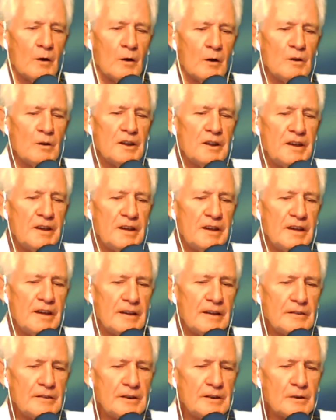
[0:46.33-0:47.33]

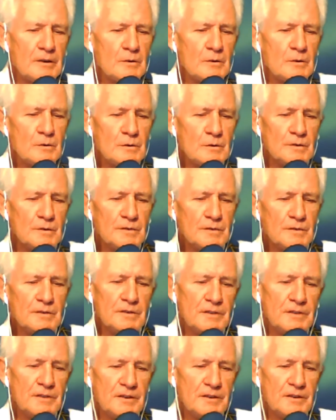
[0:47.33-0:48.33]
only heaven
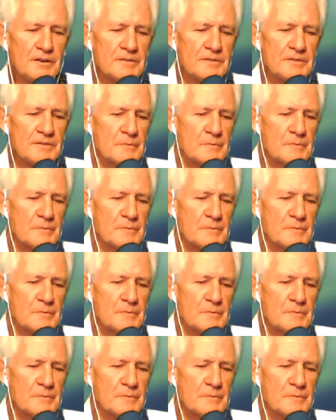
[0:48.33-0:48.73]
knows.